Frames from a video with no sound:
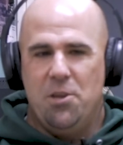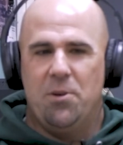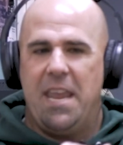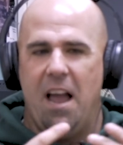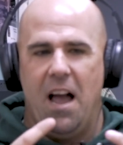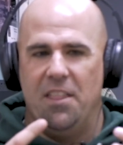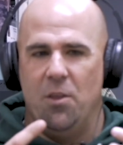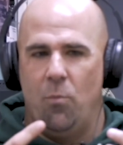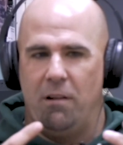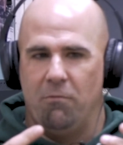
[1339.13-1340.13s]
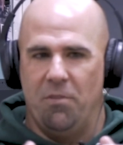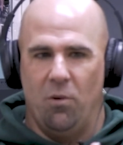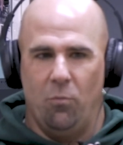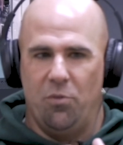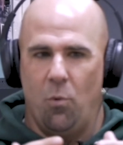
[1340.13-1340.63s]
You can't hide in the weight room.
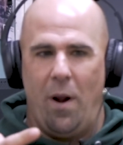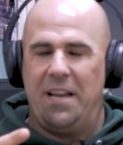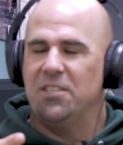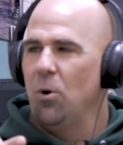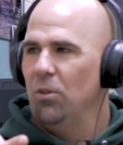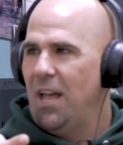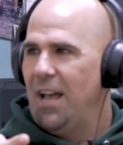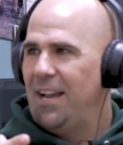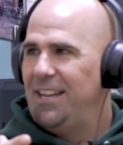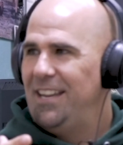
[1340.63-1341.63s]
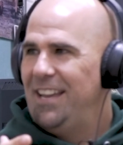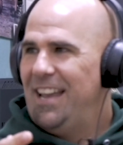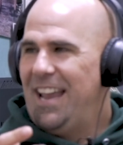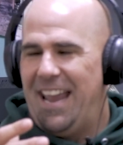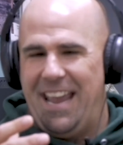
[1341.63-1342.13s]
The weights don't lie,
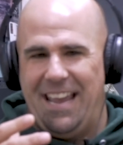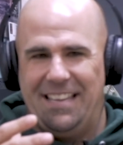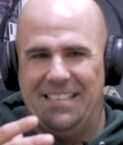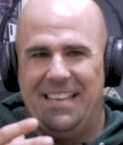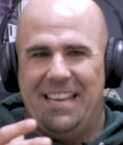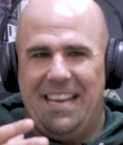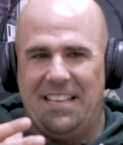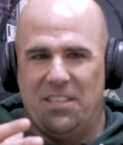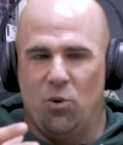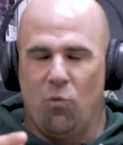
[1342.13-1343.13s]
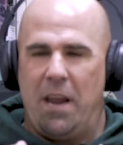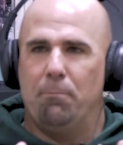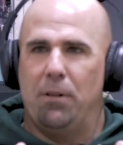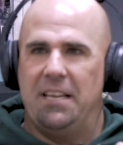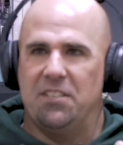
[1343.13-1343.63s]
and it's a
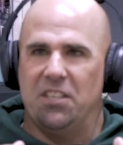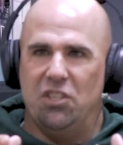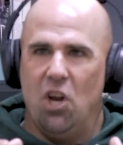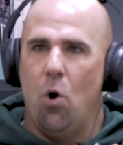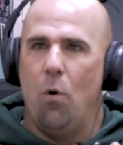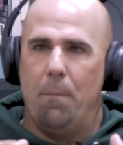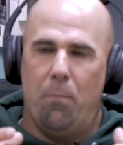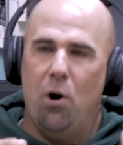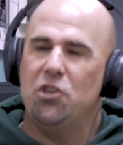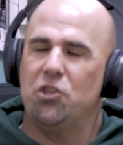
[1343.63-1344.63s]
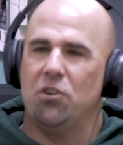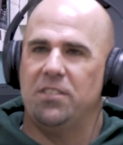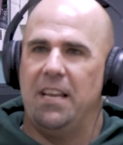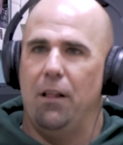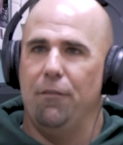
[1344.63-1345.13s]
great place to go and push
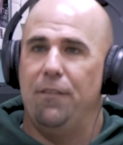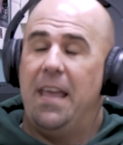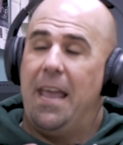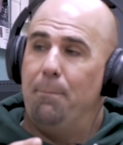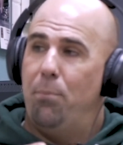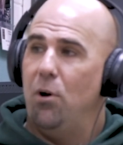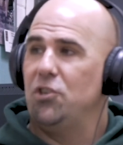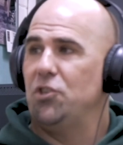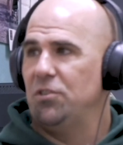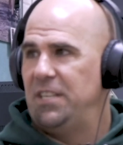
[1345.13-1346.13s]
yourself and push your